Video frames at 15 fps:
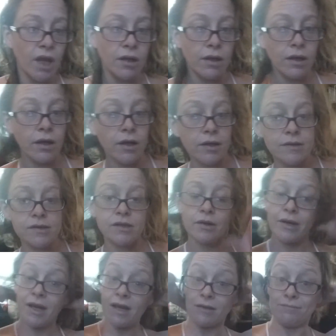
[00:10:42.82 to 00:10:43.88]
And so
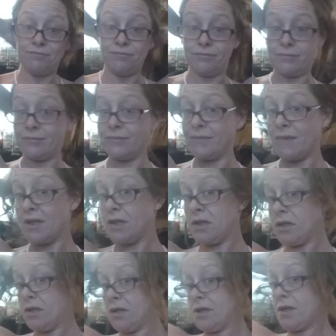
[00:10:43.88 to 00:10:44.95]
yeah,
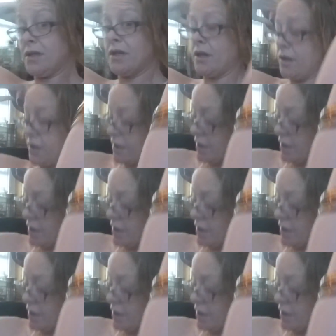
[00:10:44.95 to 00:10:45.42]
there